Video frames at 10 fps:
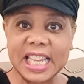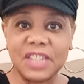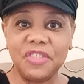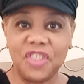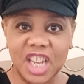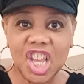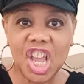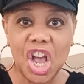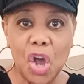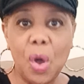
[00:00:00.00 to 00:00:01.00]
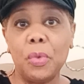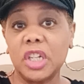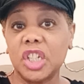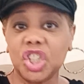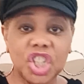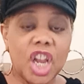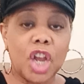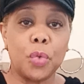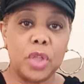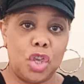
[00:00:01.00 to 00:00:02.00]
video, I want to share with
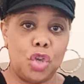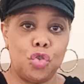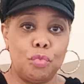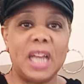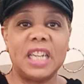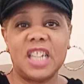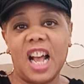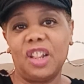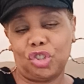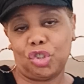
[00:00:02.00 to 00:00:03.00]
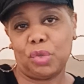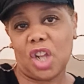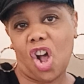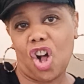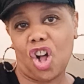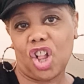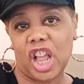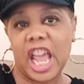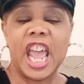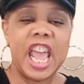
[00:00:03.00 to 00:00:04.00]
you my Dollar Tree haul.
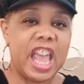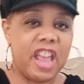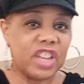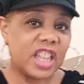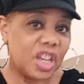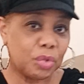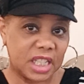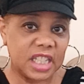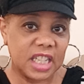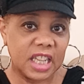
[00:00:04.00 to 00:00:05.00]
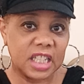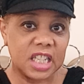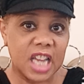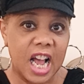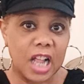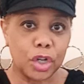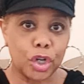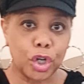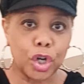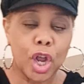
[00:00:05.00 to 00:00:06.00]
Everything was still $1,
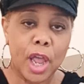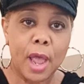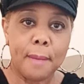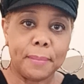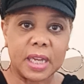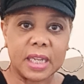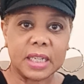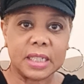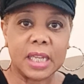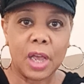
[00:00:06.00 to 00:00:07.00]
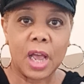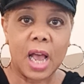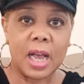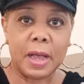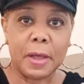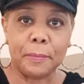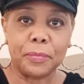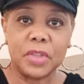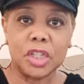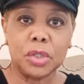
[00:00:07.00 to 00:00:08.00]
but
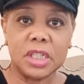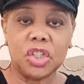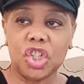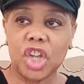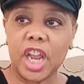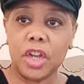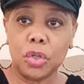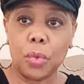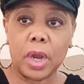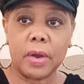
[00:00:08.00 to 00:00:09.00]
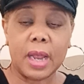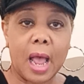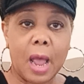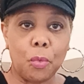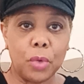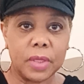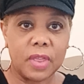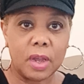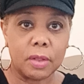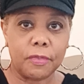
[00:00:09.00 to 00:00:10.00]
this is January. I went there the
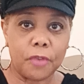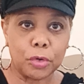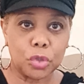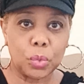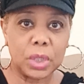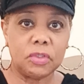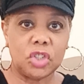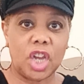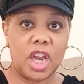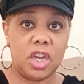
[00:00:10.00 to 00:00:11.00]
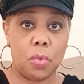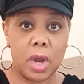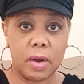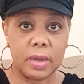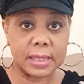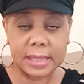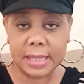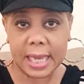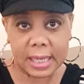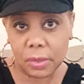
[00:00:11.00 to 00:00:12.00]
first week of January, the
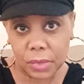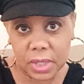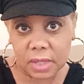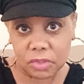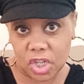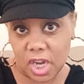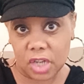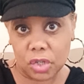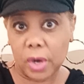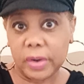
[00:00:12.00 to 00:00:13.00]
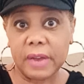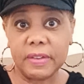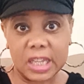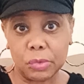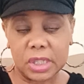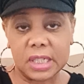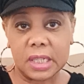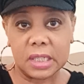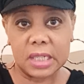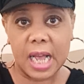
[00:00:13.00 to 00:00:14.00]
second week of January, everything was still
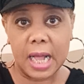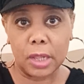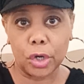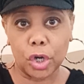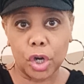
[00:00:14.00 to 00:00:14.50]
$1.